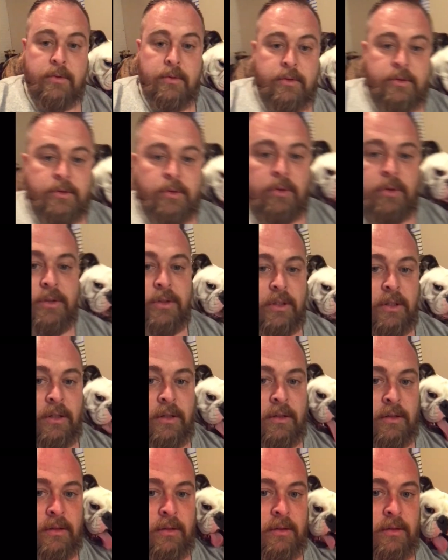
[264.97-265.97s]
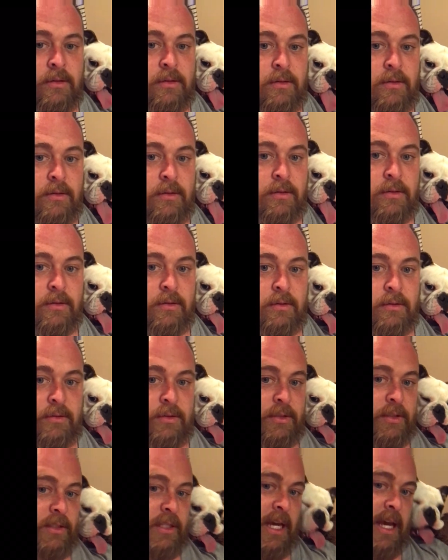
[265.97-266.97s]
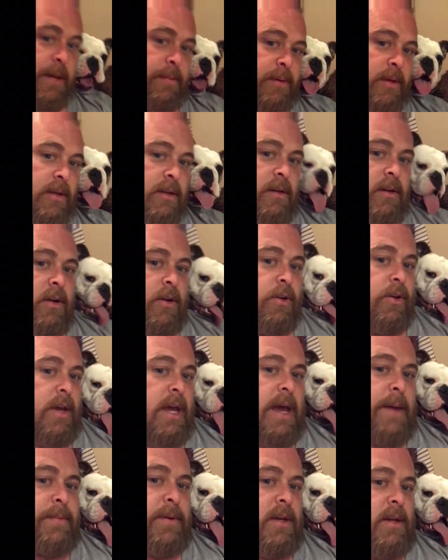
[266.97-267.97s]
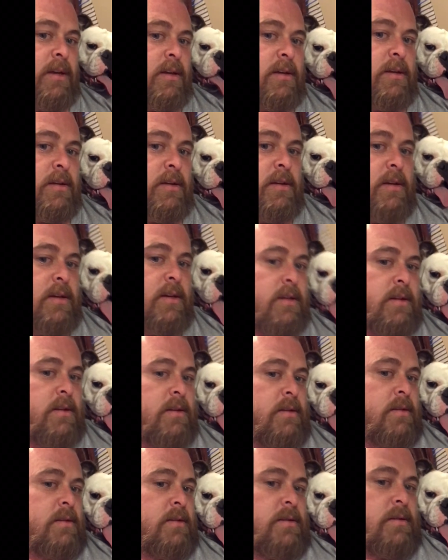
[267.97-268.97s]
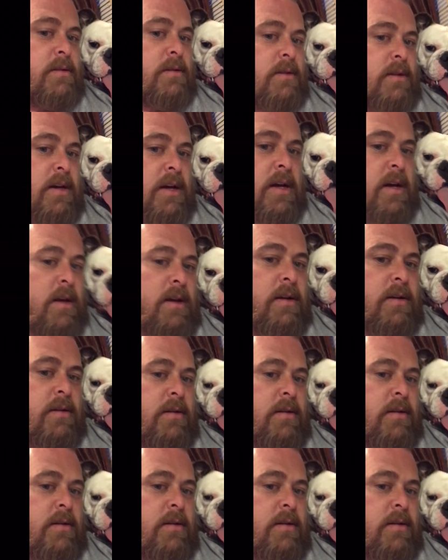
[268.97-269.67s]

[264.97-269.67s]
Georgia, she's happy. Are you happy? Huh?